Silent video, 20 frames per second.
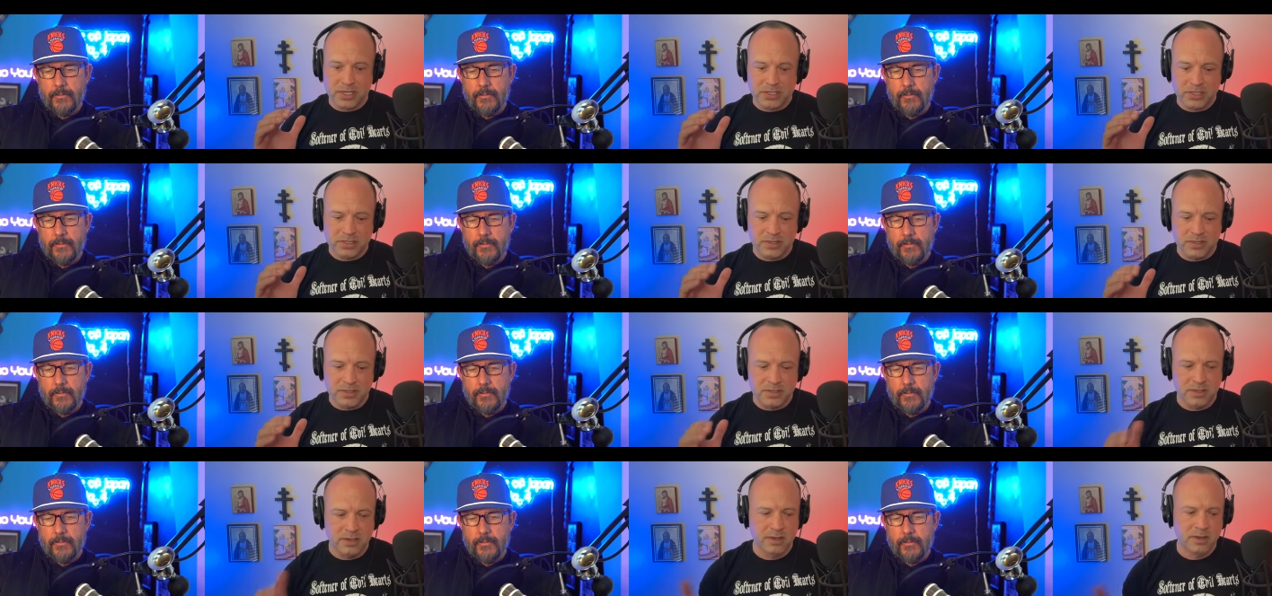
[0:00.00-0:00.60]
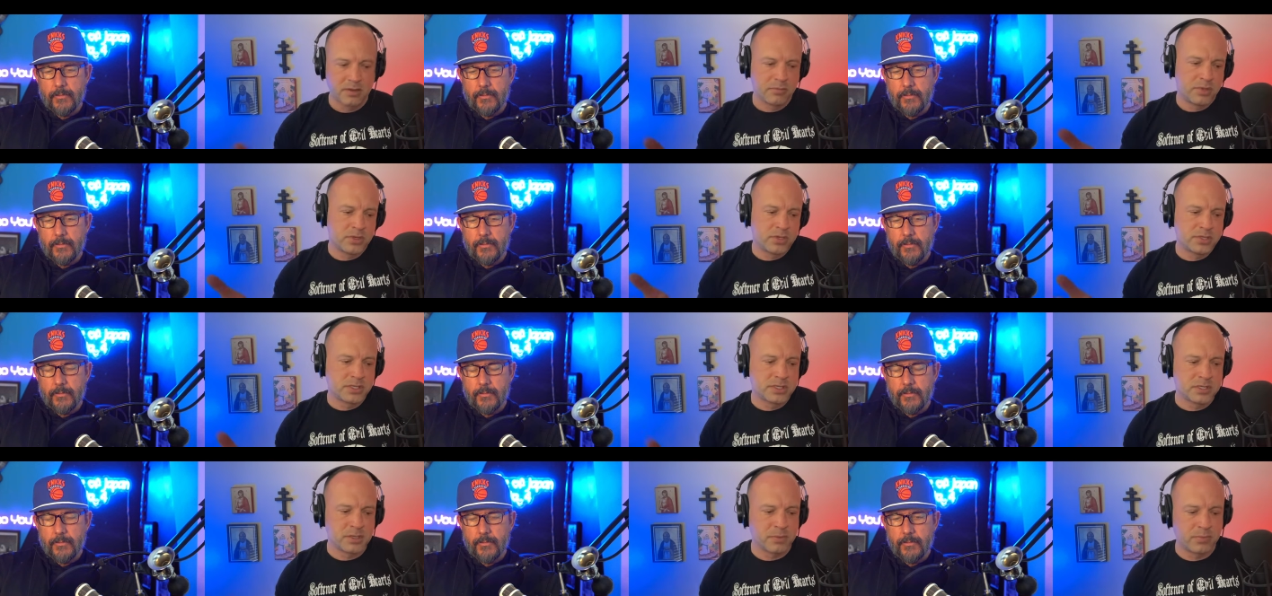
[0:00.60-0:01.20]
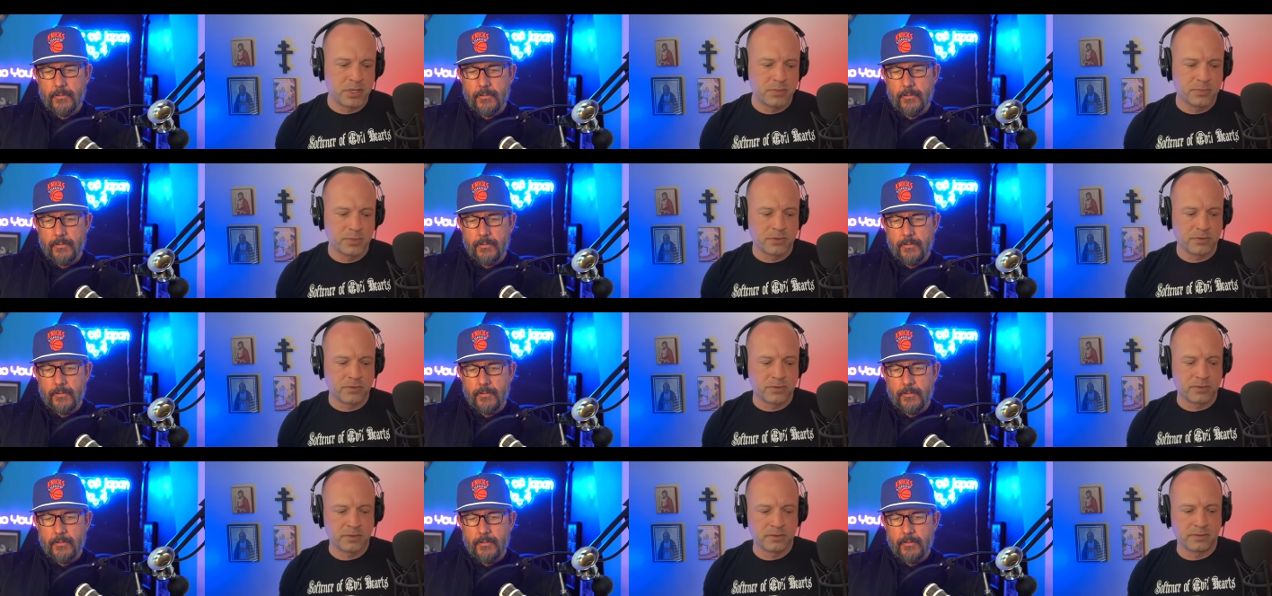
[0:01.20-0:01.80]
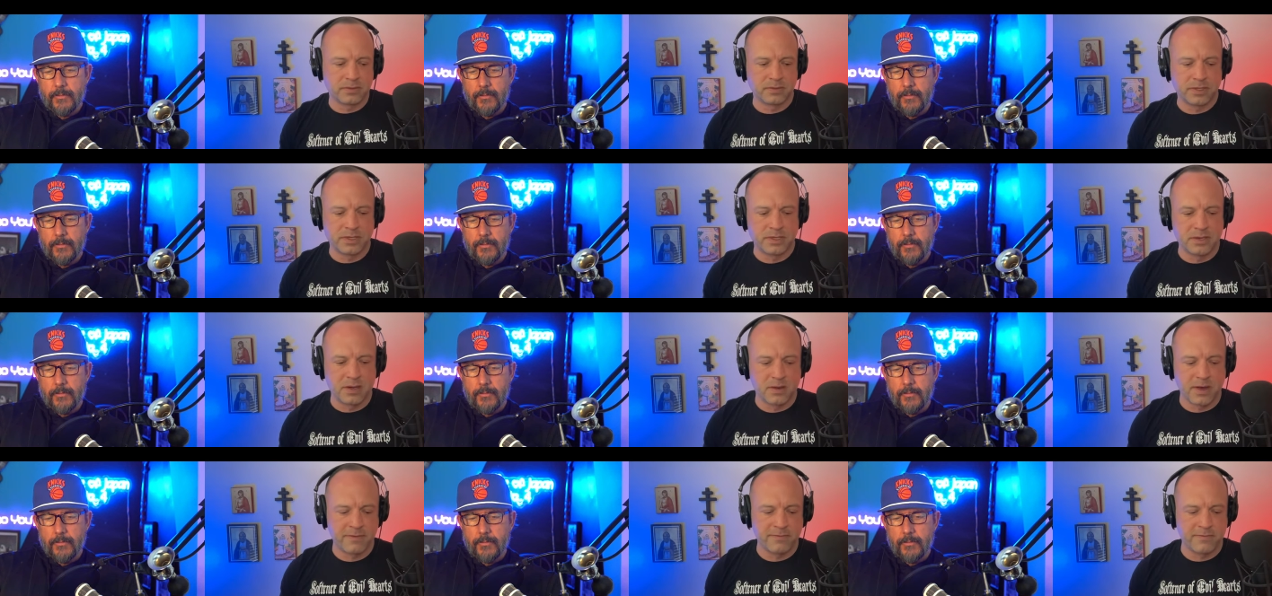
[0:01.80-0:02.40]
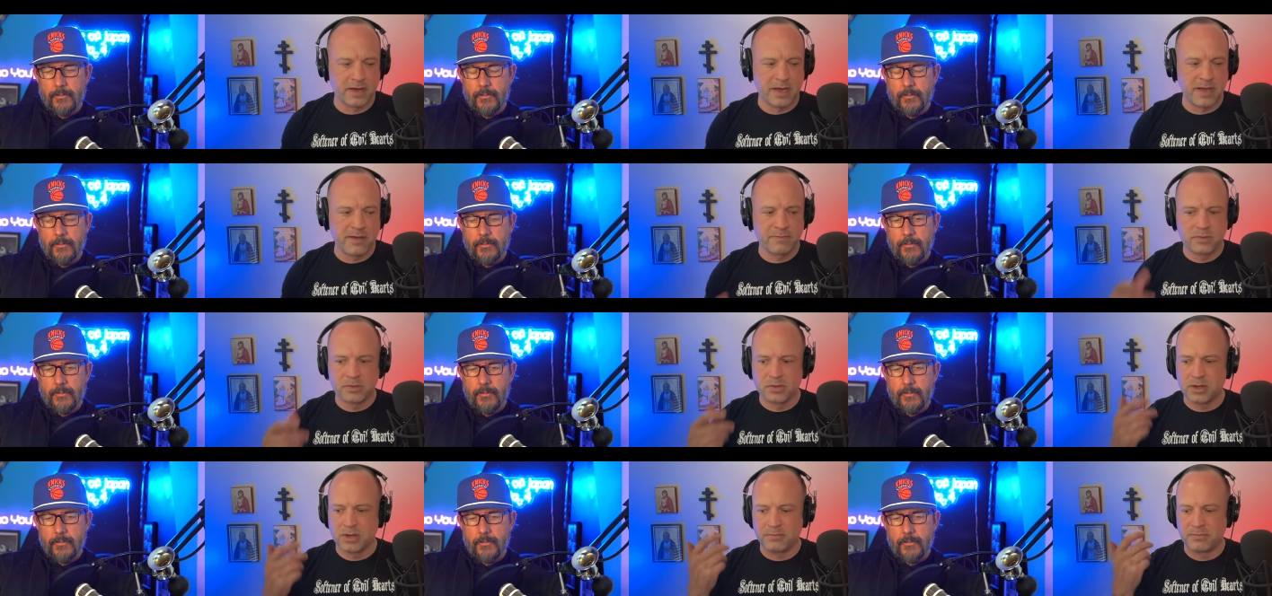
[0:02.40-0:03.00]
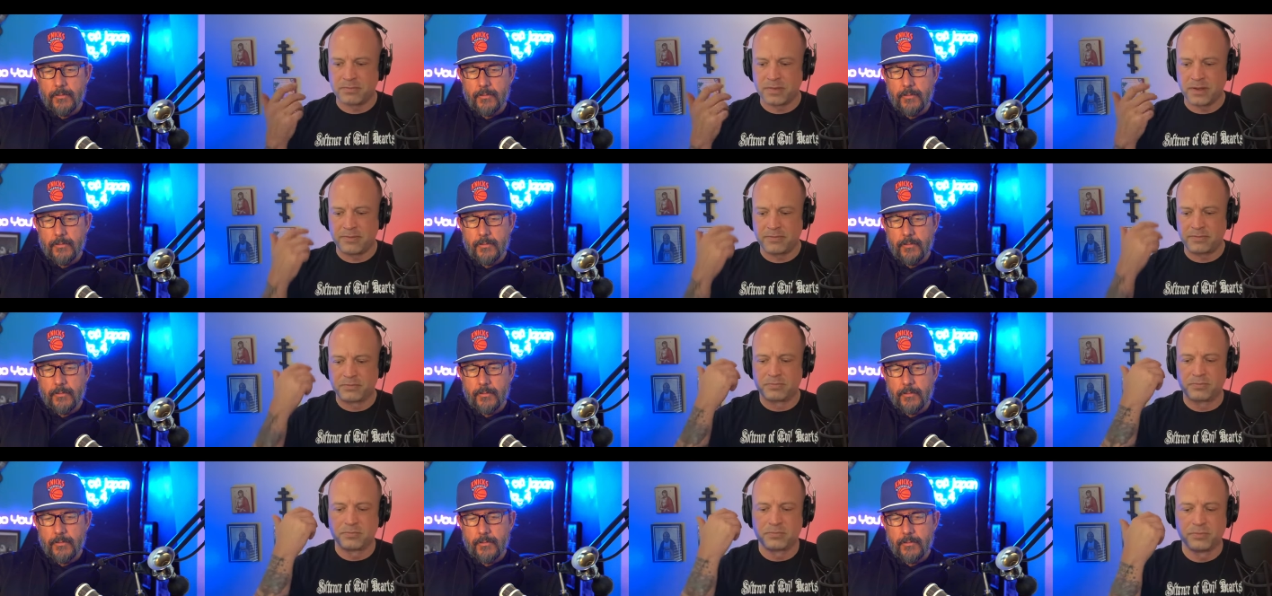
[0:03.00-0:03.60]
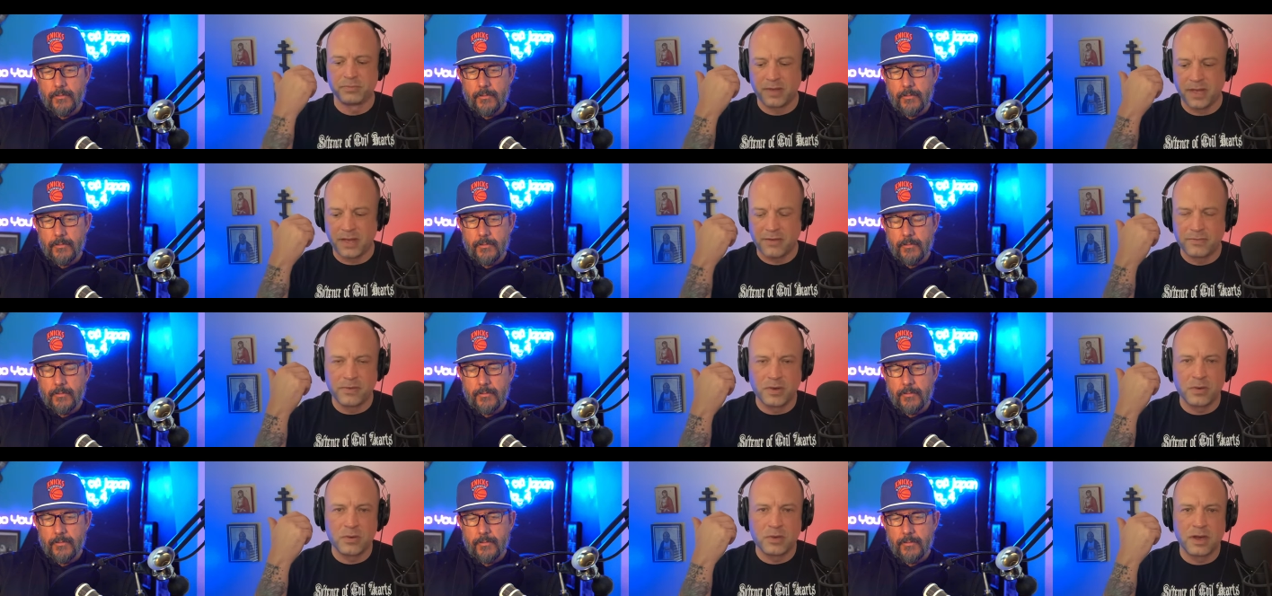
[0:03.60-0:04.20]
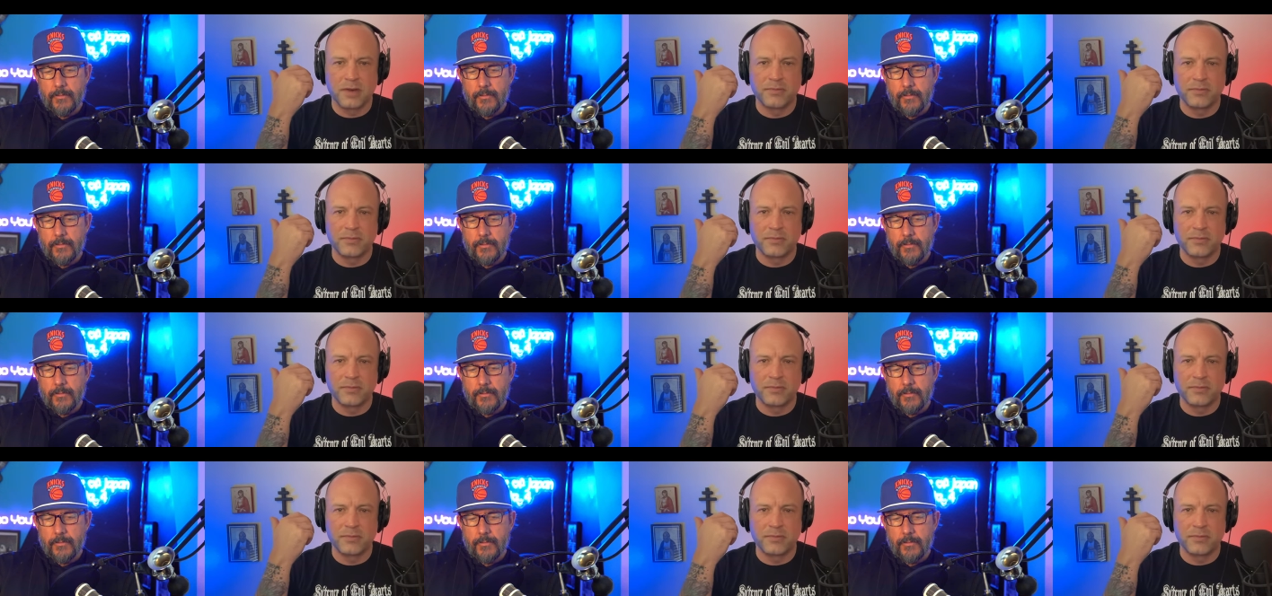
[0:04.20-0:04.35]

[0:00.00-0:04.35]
Speaker 1: questions, but just that people, you know, I've I've I've have phone